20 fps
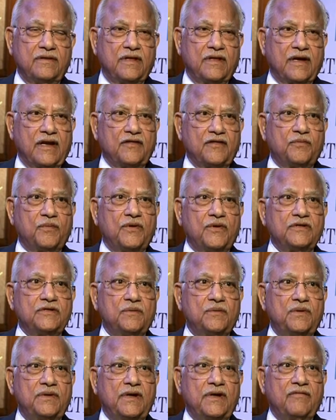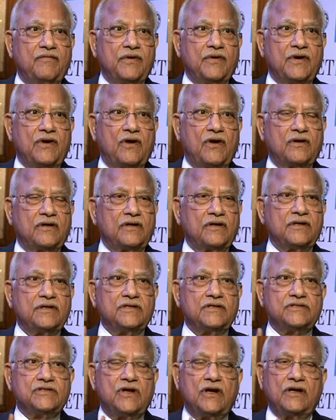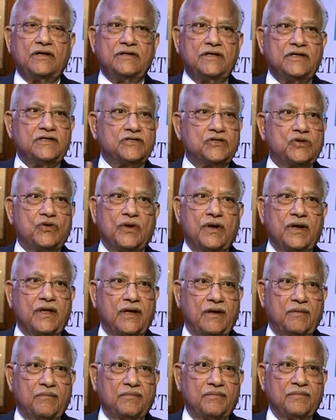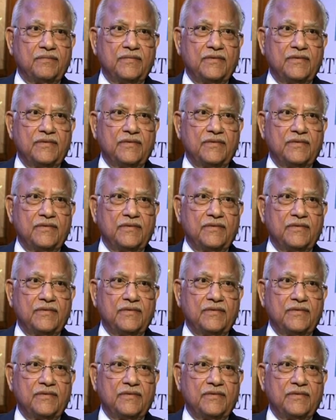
The responsibility of a doctor is not just curing him.